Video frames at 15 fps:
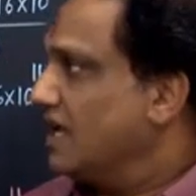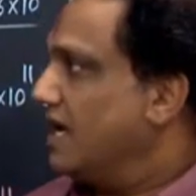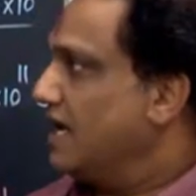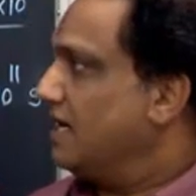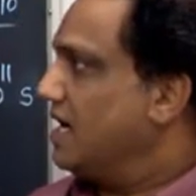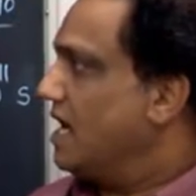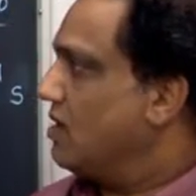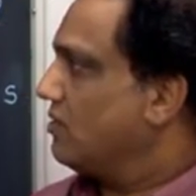
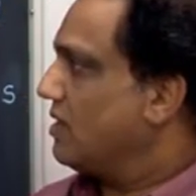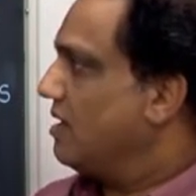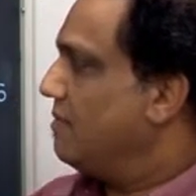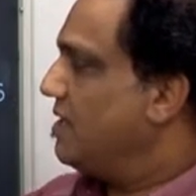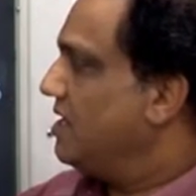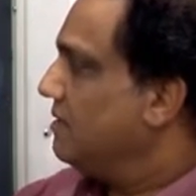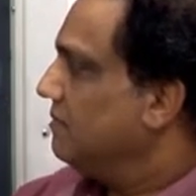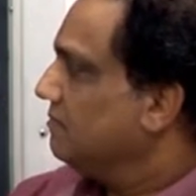And now tell
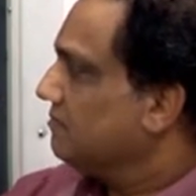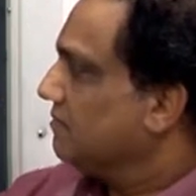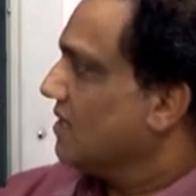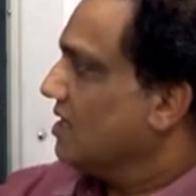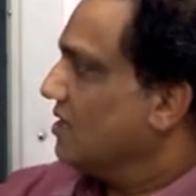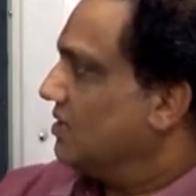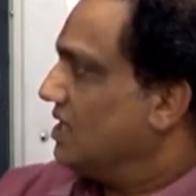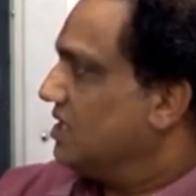me,
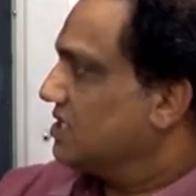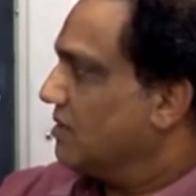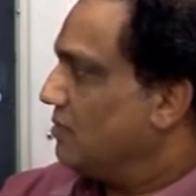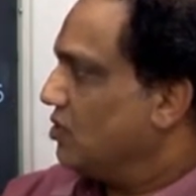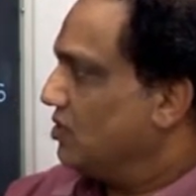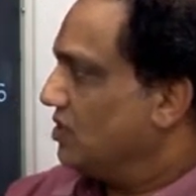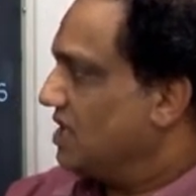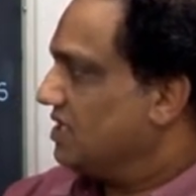this
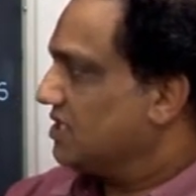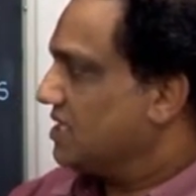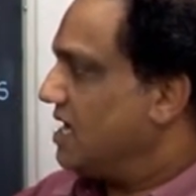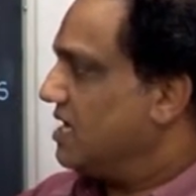upon this,